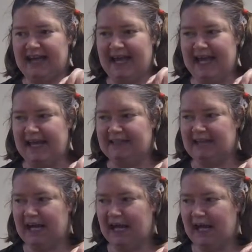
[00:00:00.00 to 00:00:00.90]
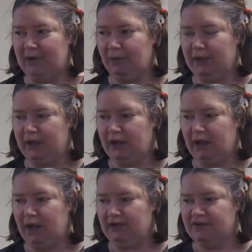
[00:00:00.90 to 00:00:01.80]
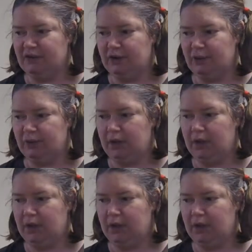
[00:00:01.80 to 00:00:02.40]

And I will also